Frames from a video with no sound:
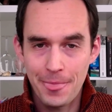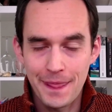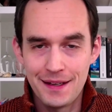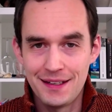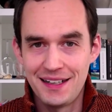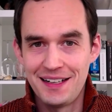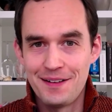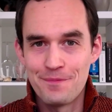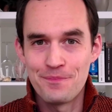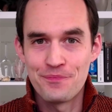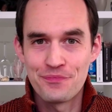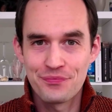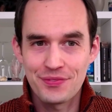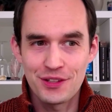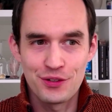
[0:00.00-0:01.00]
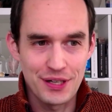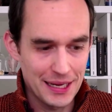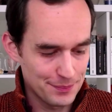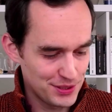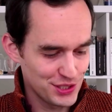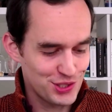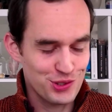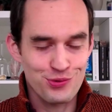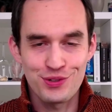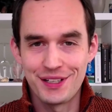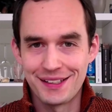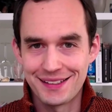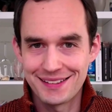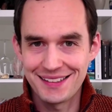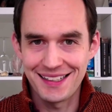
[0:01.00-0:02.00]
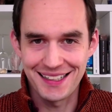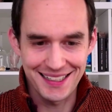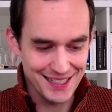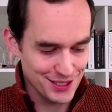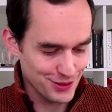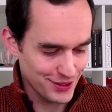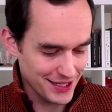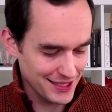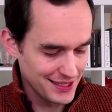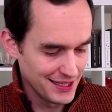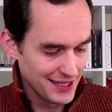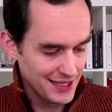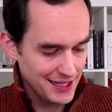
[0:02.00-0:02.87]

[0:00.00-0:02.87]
um, an empty screen, I guess, okay?